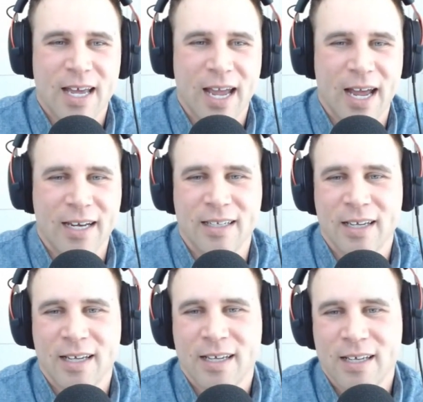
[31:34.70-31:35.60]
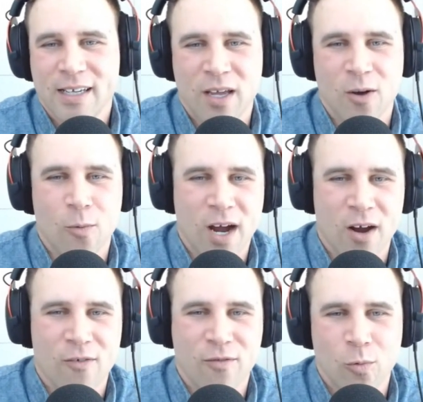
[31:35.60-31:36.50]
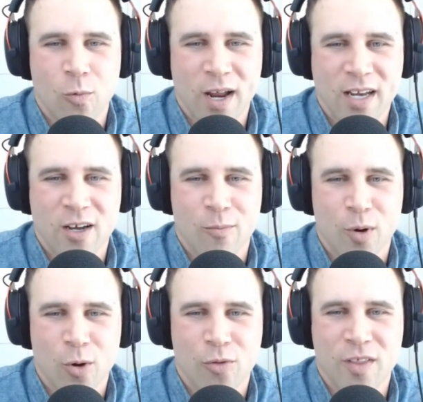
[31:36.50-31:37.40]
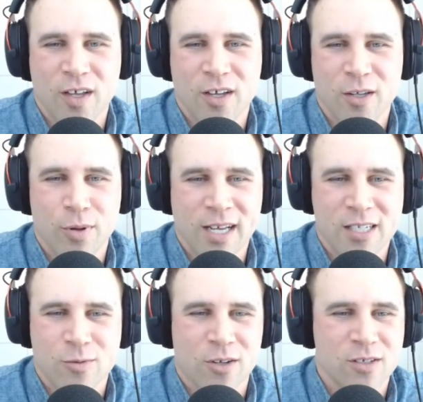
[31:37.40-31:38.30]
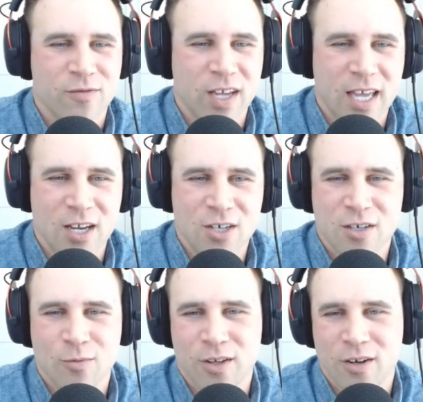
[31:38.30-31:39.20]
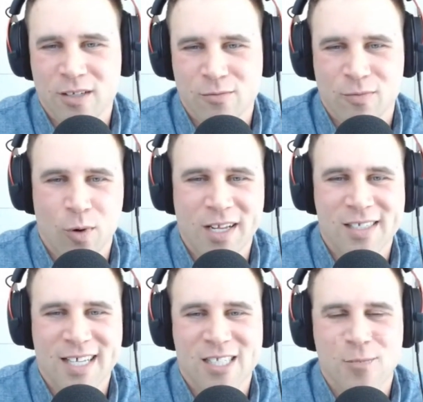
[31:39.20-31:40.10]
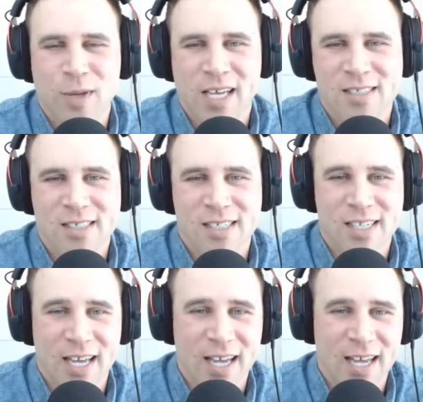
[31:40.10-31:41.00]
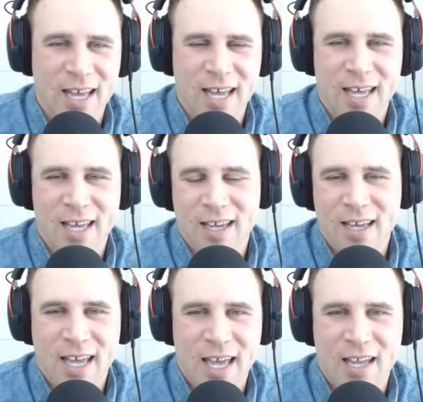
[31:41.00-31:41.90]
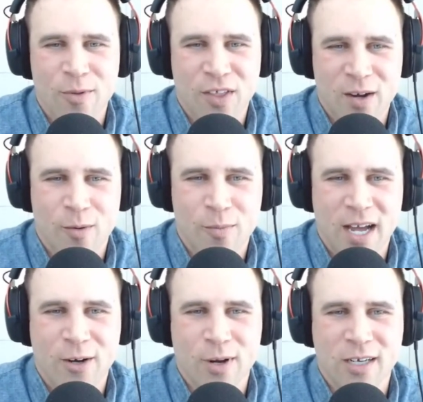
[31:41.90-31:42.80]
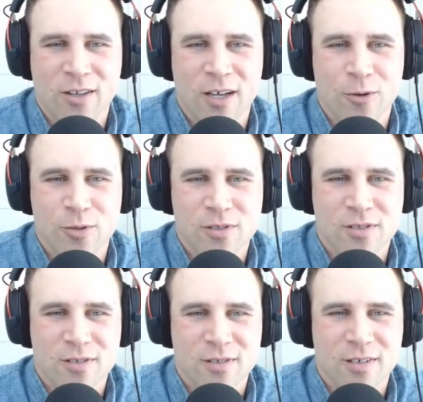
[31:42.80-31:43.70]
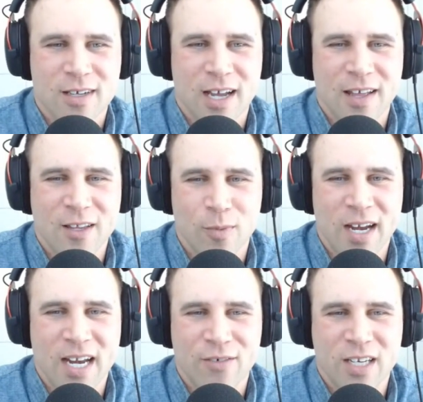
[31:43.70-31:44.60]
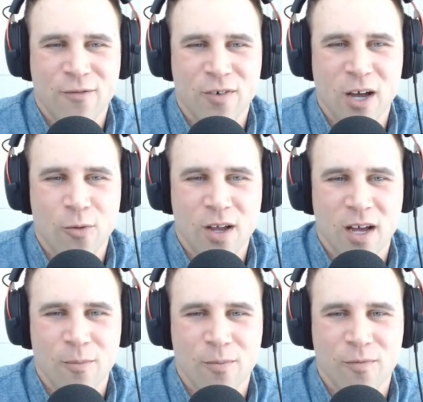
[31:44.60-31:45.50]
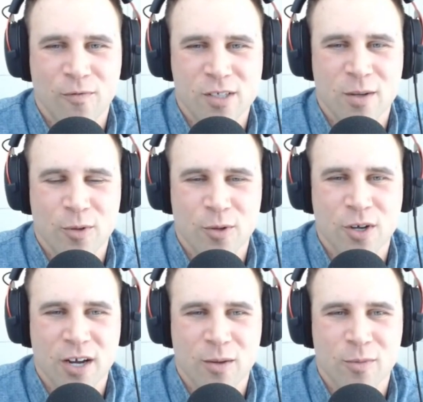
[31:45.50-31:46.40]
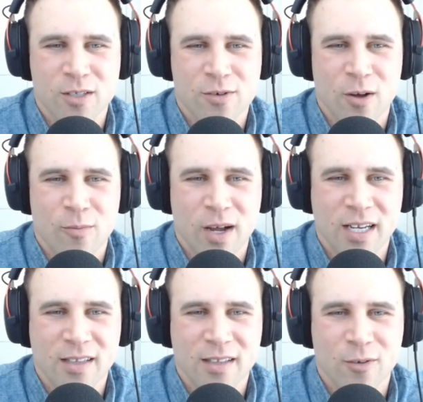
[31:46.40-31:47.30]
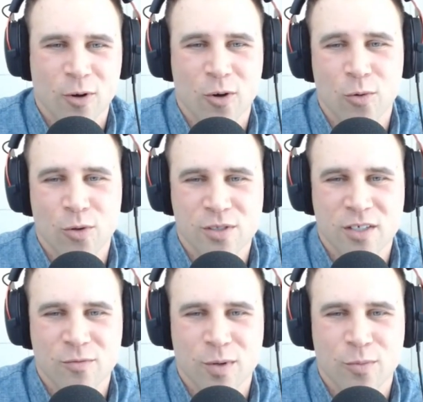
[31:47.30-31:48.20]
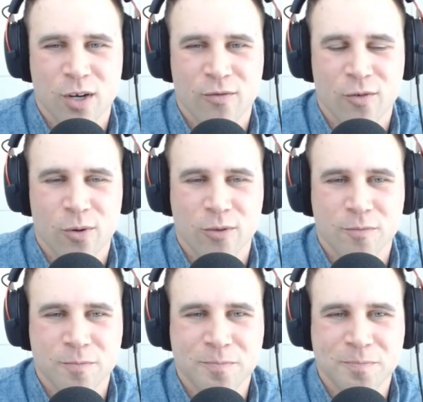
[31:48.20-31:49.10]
And being aware of when you're both in a good place, whether it's a vacation, whether it's what is that space to say, hey, I've been thinking about buying a rental house. And you might have a different outcome for some of those arguments around money or goals that you've been putting forward.